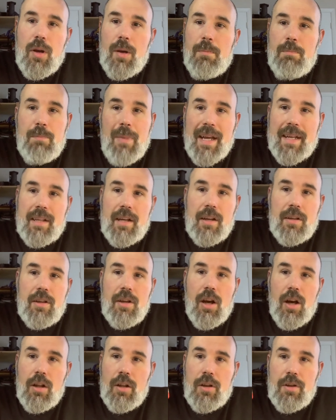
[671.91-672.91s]
Mecha
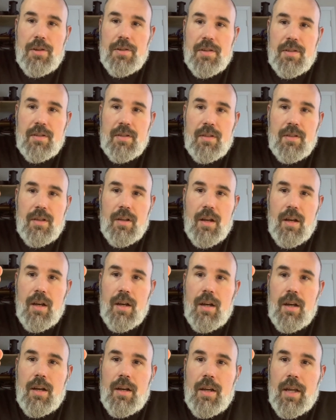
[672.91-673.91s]
Colors
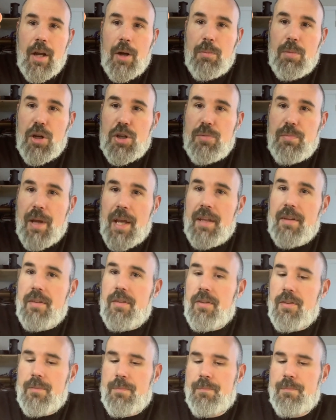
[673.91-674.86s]
airbrush paints.